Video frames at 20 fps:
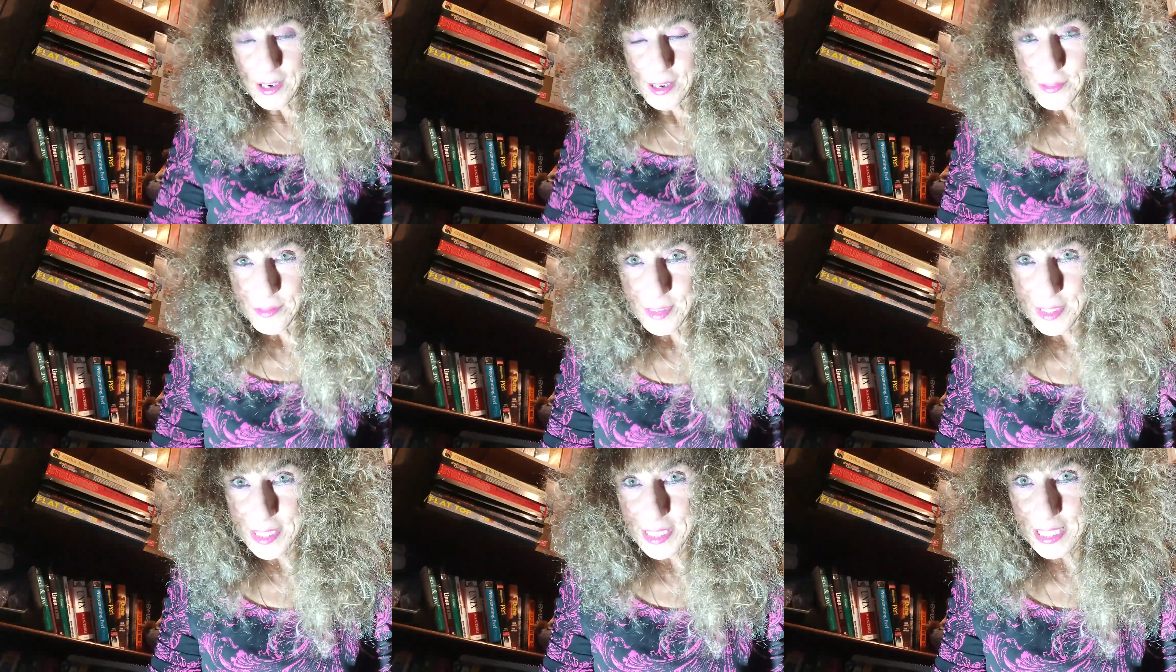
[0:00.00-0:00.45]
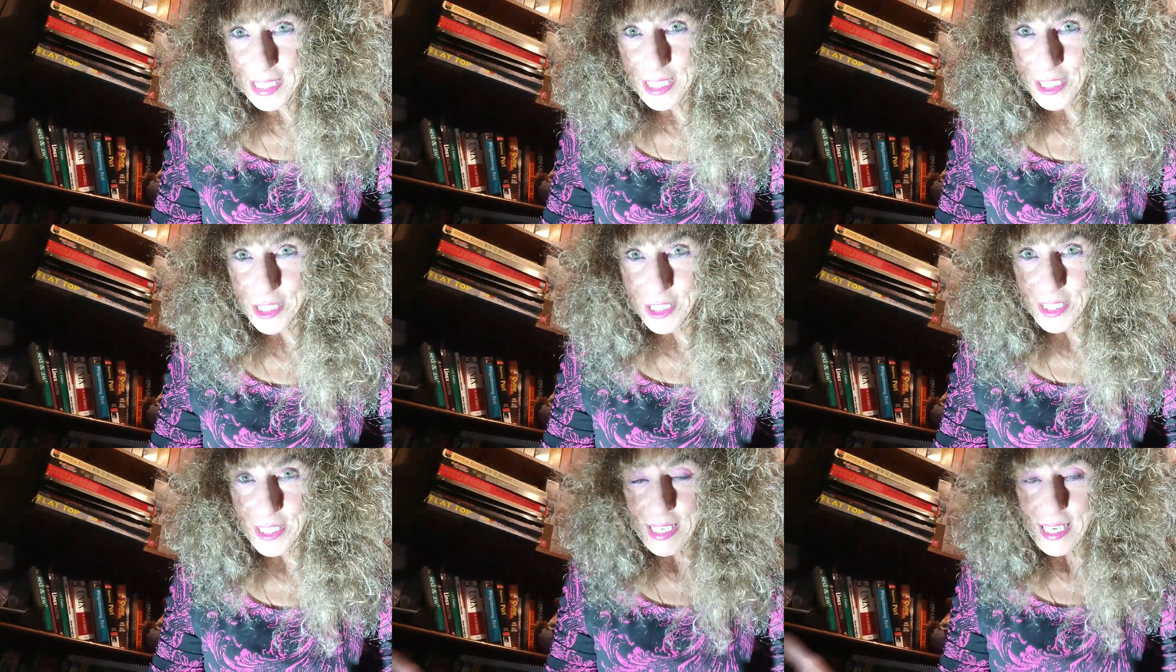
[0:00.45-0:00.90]

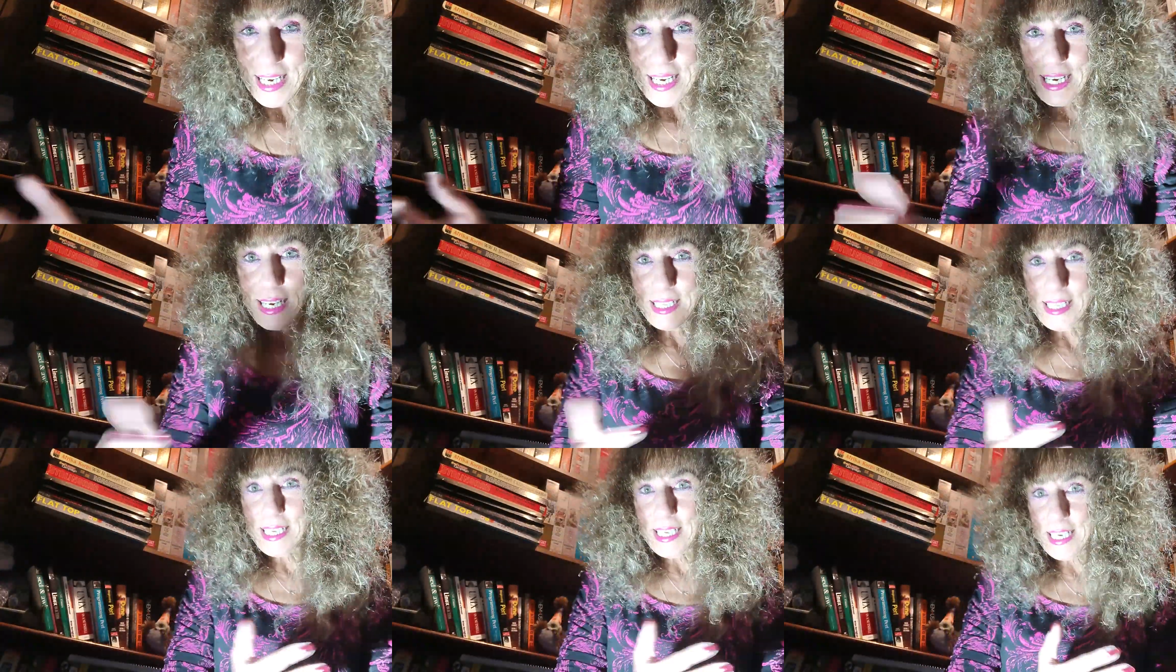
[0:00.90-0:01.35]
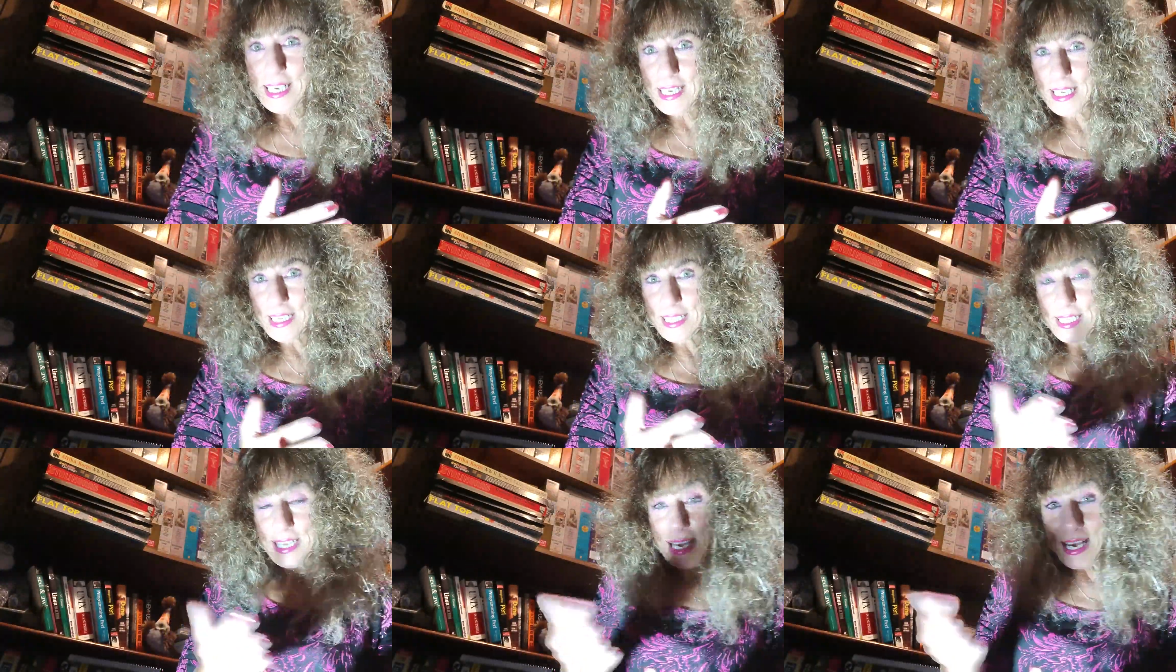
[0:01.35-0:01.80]
confrontation. And then
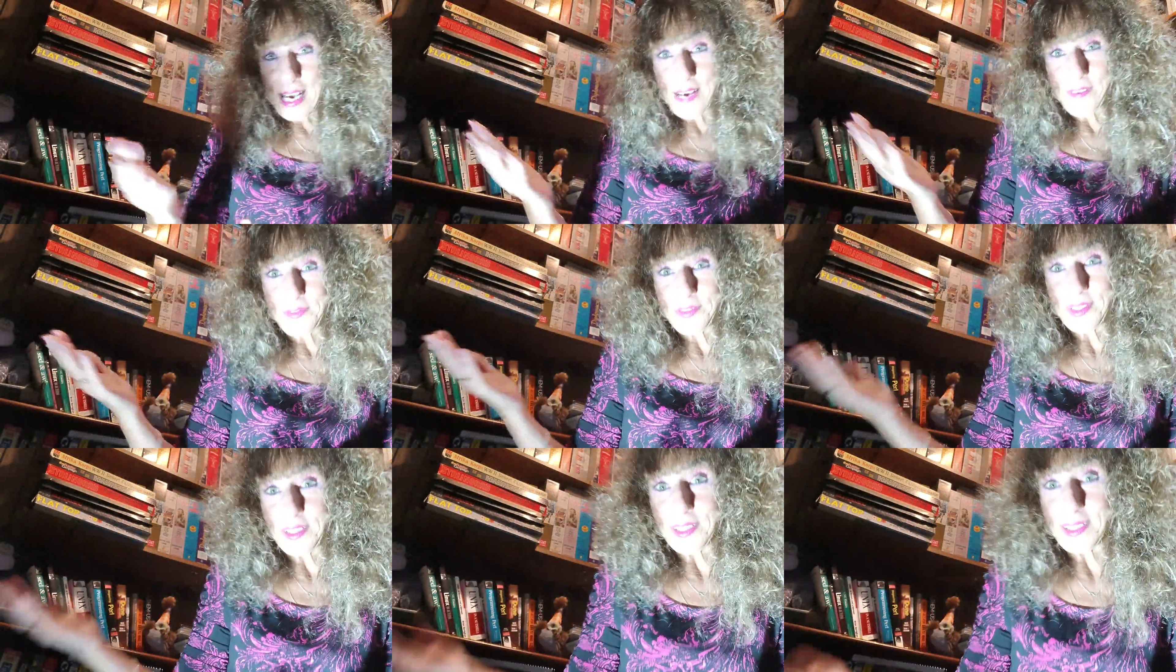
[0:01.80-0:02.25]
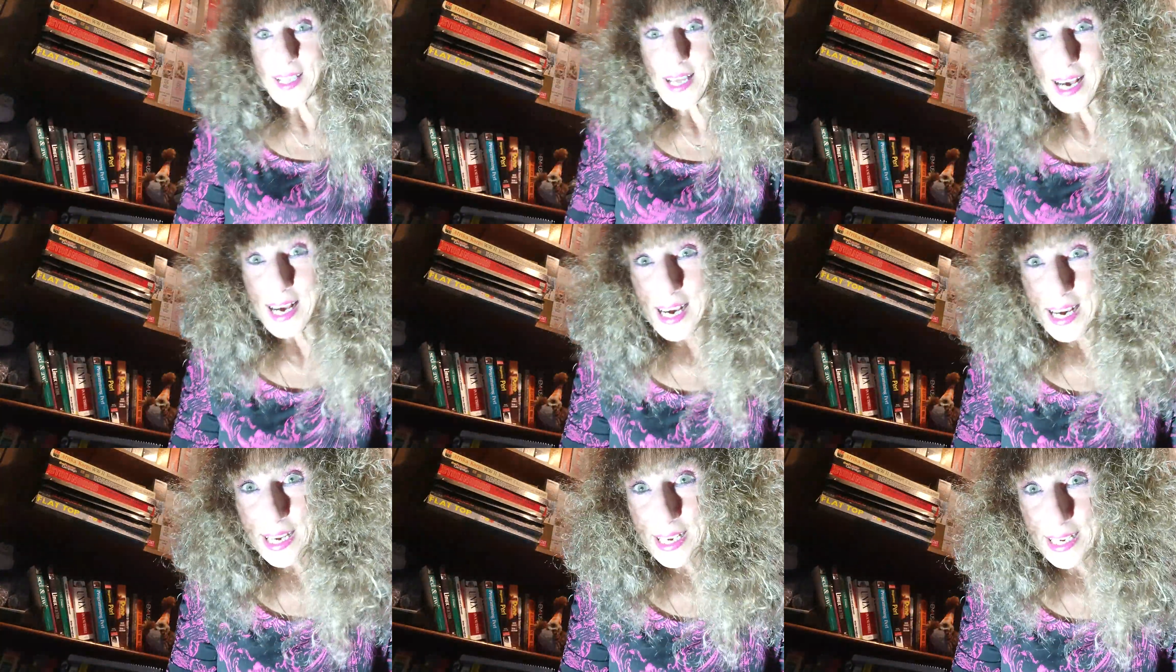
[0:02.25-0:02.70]
I'd either have to
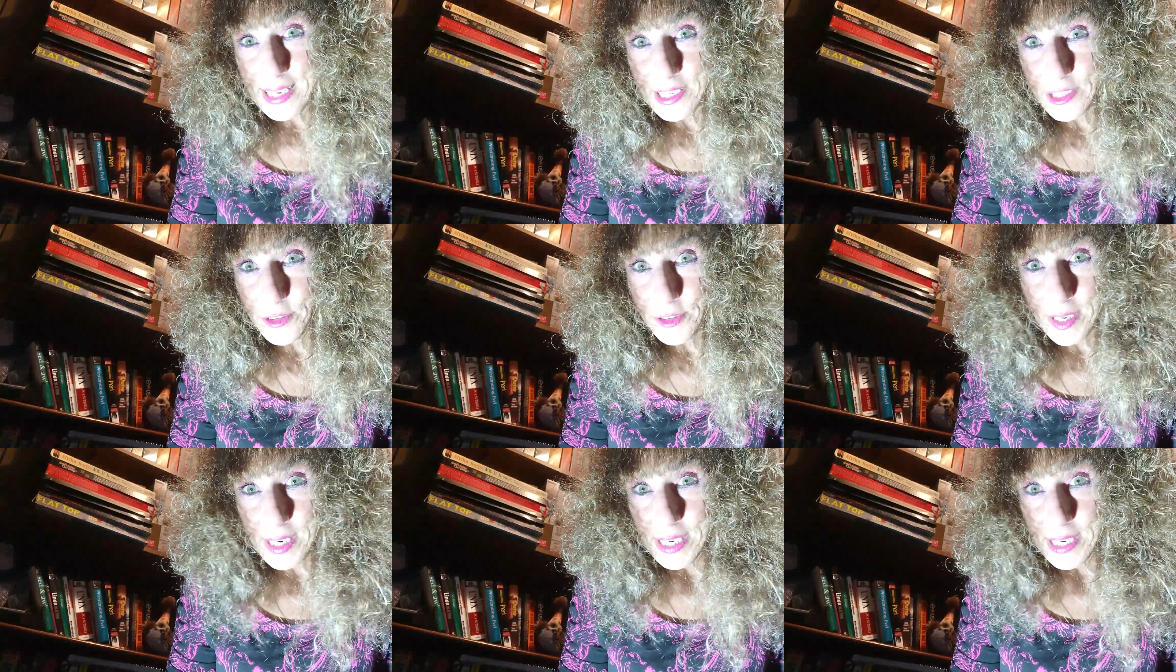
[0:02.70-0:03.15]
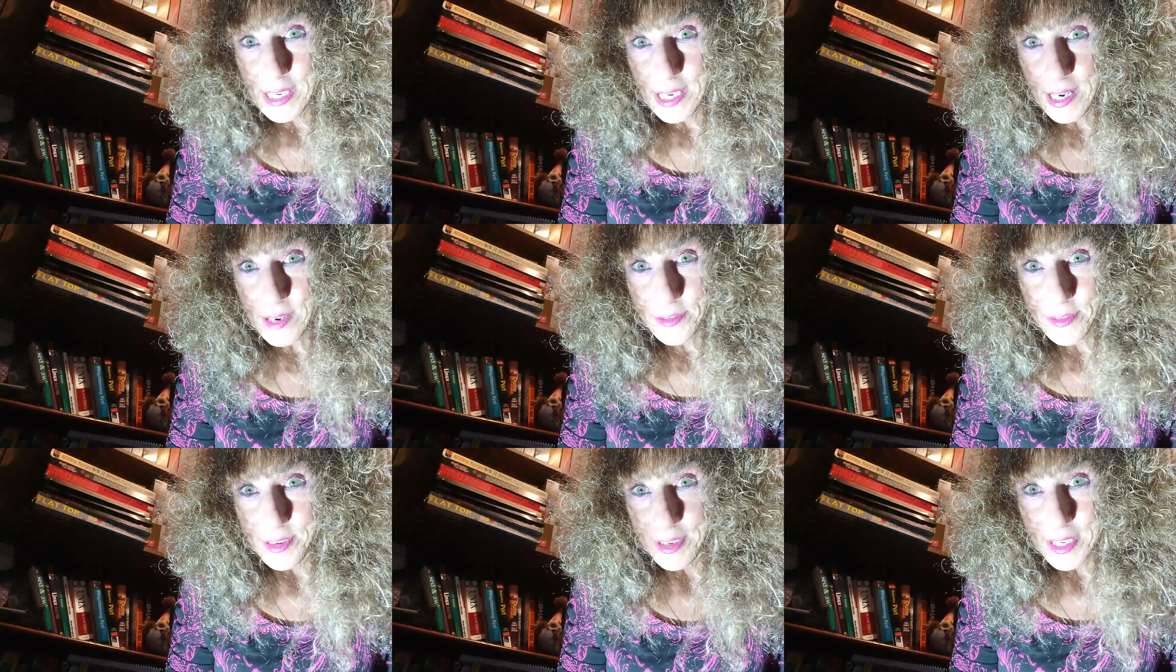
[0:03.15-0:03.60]
lie and try to
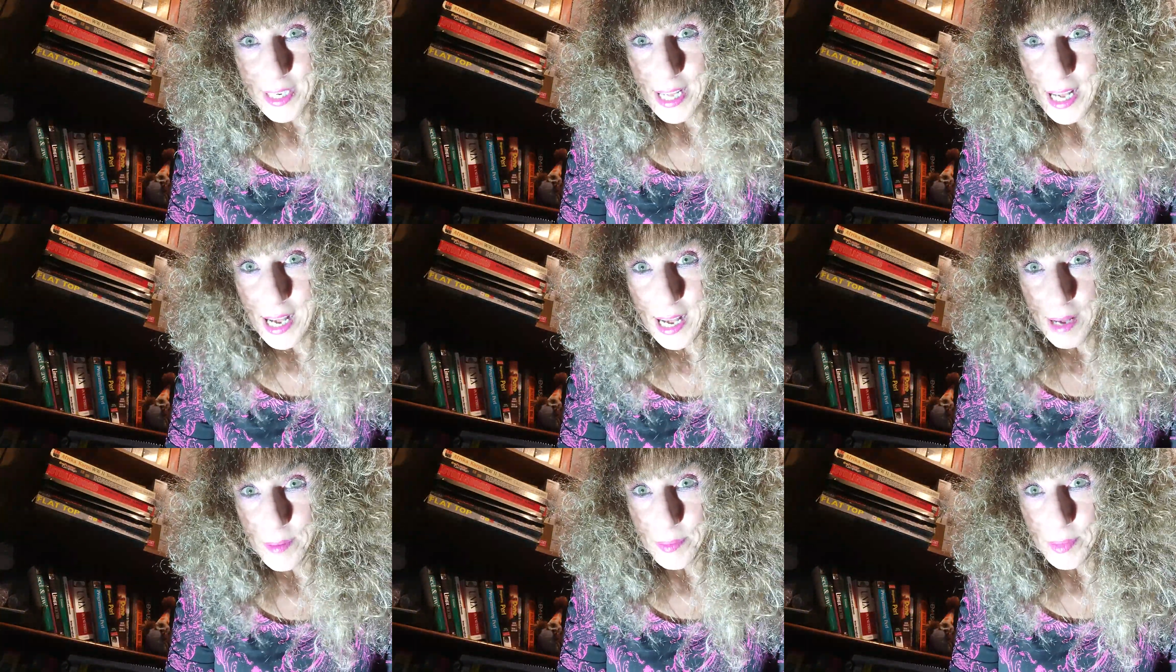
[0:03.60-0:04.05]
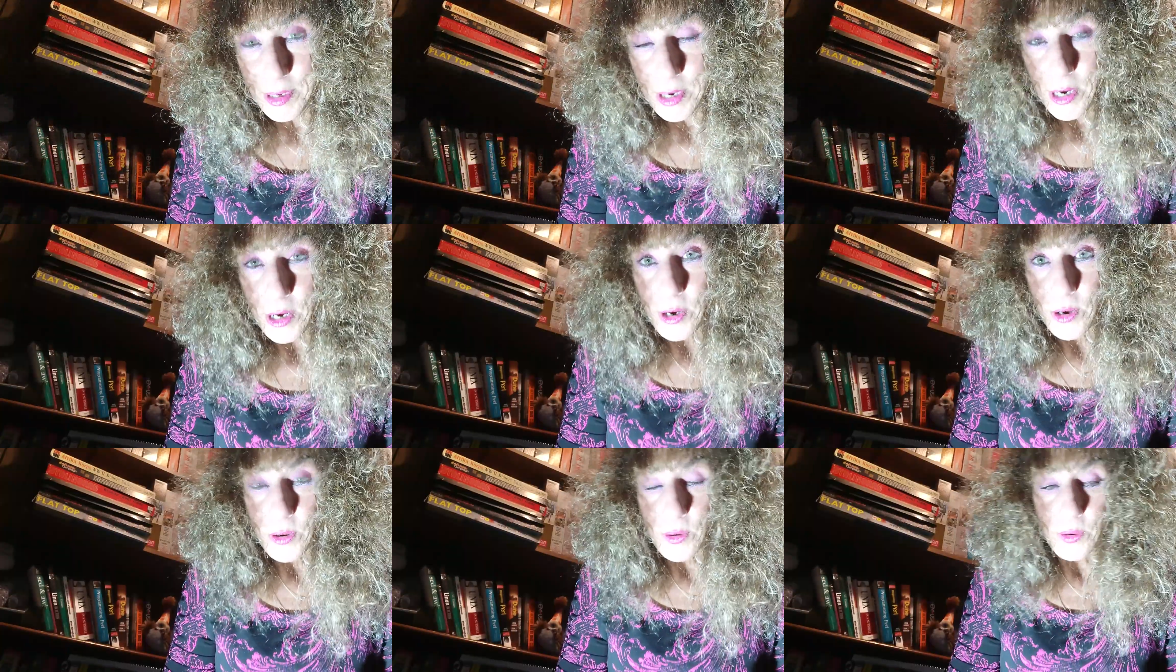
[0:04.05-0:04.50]
cover it up
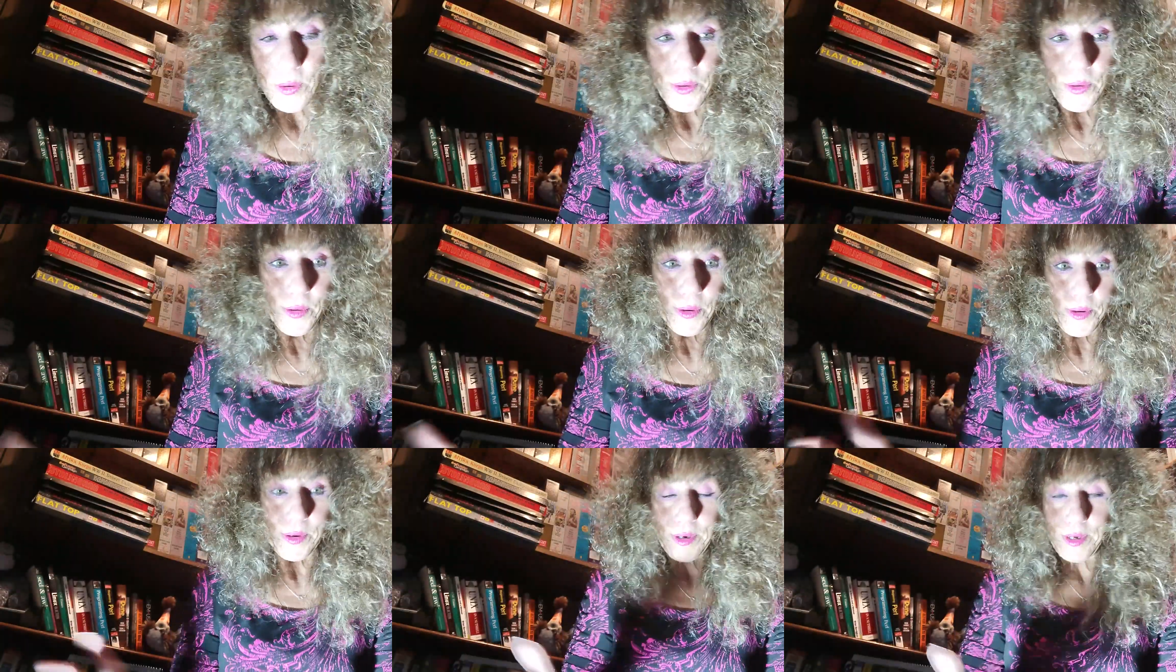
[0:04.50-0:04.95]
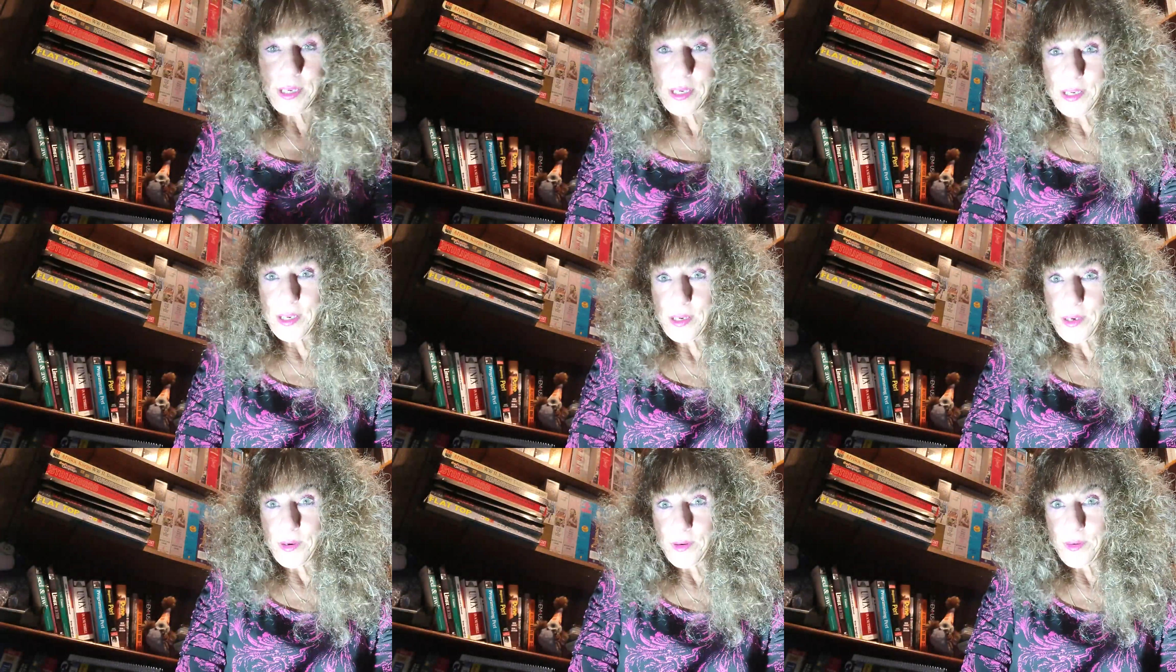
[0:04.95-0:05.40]
or,
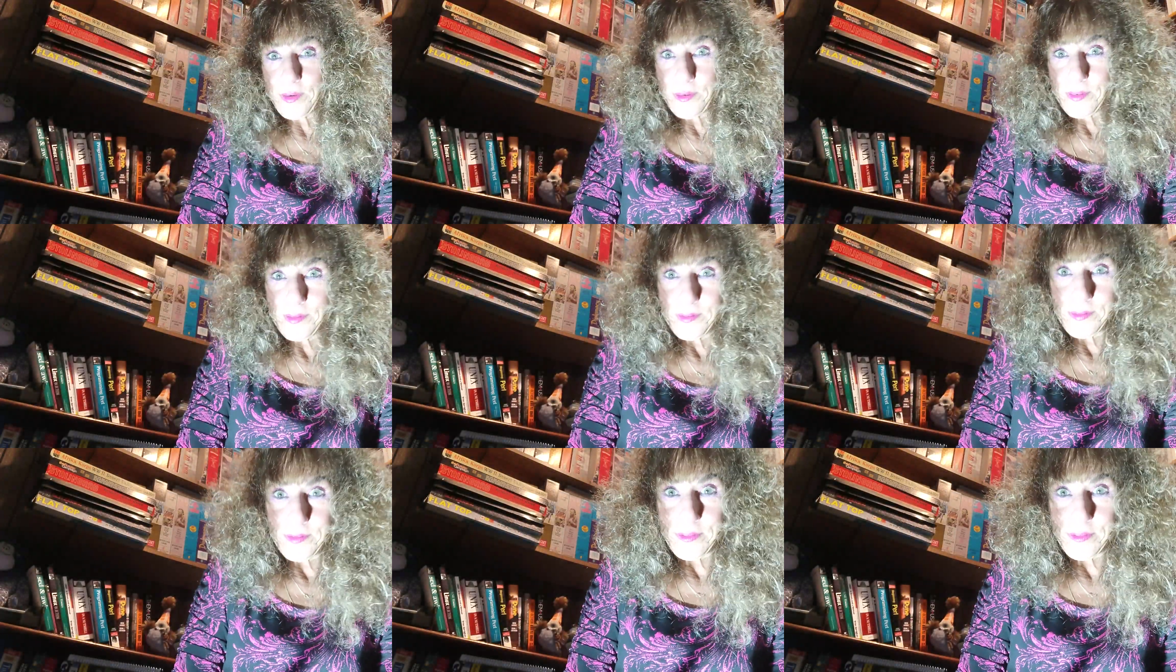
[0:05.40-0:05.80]
you know,